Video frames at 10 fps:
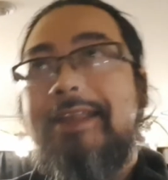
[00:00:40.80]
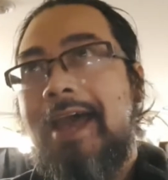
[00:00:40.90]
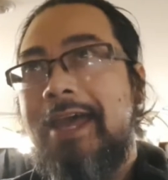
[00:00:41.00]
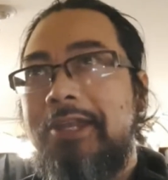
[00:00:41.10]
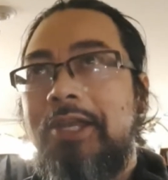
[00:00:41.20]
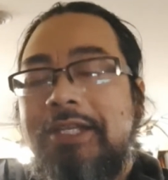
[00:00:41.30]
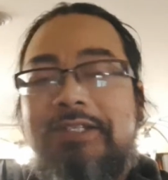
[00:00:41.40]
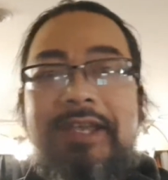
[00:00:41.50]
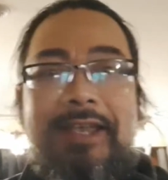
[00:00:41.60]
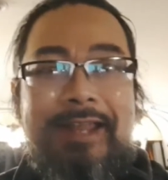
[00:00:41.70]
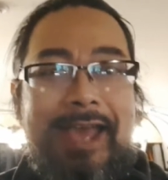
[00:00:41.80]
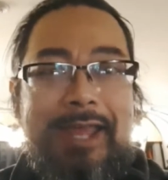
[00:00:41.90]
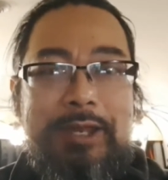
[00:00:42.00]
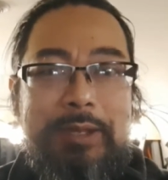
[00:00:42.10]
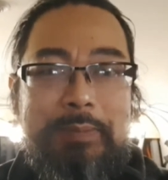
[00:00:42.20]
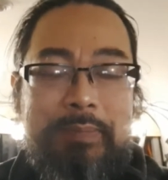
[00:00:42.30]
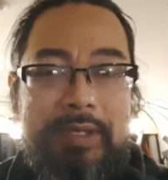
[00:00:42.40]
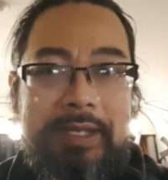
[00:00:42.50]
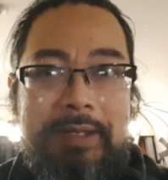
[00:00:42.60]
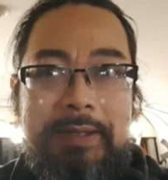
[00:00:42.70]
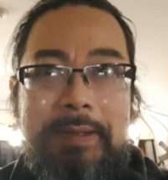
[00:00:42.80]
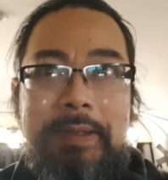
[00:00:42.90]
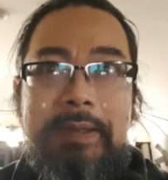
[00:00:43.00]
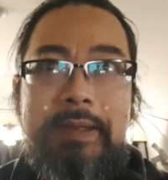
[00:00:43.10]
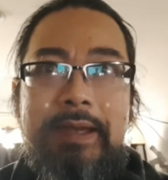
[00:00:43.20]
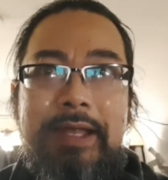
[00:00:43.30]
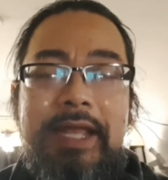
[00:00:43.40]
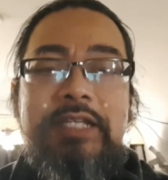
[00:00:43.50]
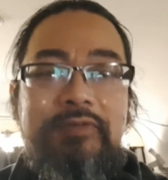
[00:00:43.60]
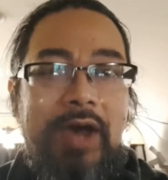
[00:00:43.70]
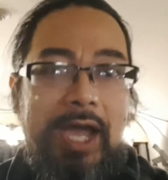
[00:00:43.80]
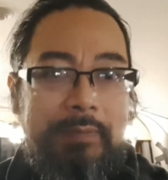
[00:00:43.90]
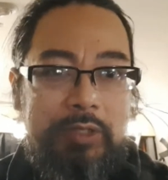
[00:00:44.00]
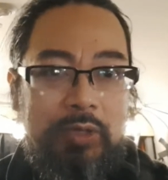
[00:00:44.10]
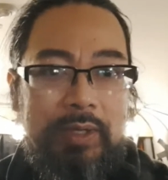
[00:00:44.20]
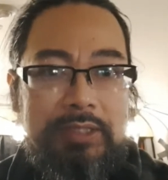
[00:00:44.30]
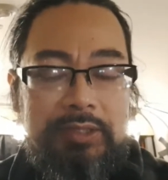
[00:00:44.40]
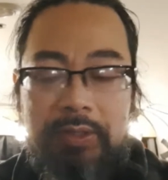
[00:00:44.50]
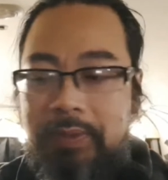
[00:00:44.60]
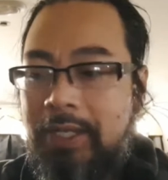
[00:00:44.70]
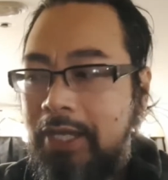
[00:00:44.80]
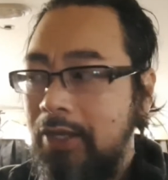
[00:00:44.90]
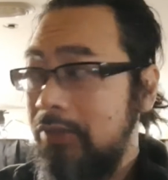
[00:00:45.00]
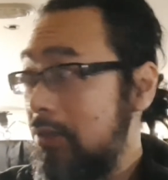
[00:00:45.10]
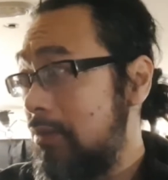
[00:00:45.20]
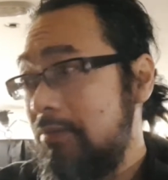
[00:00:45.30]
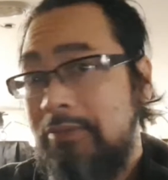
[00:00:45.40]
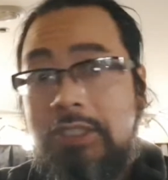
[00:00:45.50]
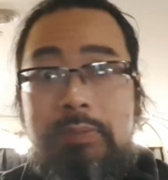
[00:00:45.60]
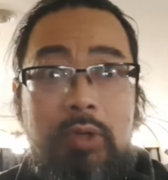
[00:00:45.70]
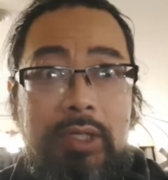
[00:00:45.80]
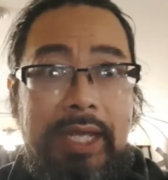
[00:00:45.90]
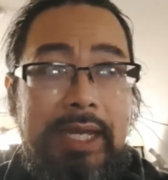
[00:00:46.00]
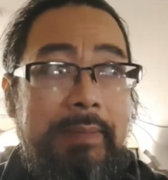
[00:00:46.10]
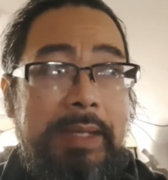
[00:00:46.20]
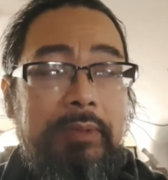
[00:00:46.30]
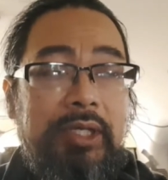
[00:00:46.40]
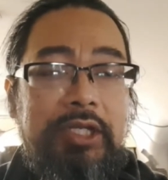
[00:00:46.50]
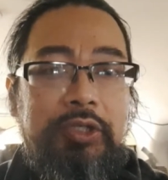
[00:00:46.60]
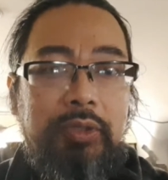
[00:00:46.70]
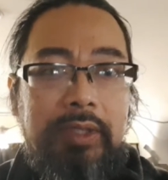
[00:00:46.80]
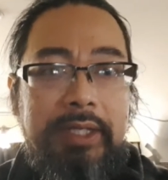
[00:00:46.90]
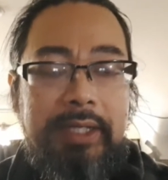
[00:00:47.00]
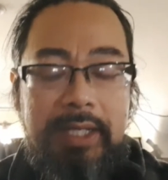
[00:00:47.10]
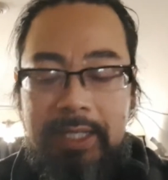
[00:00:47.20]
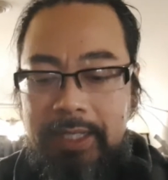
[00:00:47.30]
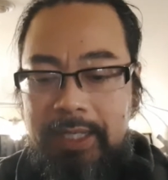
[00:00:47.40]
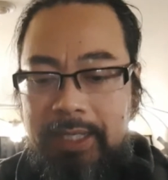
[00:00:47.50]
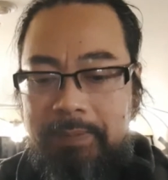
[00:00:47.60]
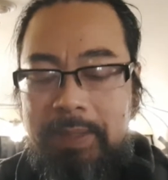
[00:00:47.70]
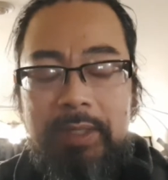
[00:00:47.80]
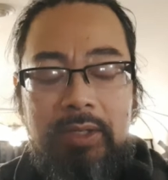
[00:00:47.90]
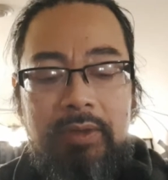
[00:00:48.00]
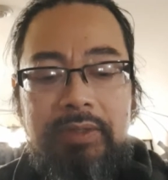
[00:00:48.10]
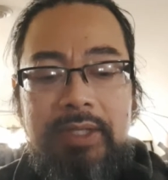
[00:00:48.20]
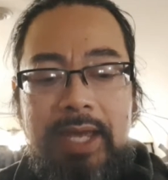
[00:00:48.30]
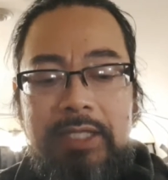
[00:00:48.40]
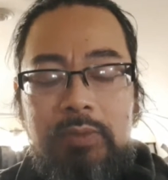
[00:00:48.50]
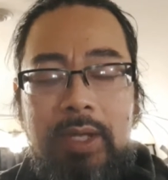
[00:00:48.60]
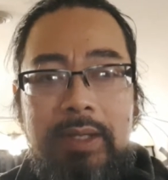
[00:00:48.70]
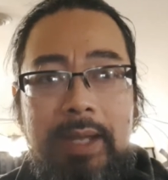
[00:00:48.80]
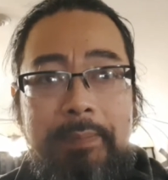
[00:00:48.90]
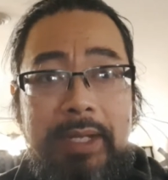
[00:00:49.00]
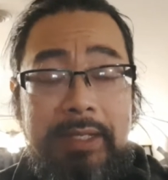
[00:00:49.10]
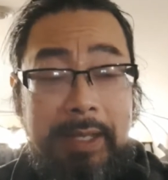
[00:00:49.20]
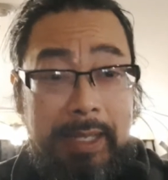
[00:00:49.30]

it added lights it added it, it a nice vibe to it so and also just more light I'm able to control it and maybe I'll go into that as well but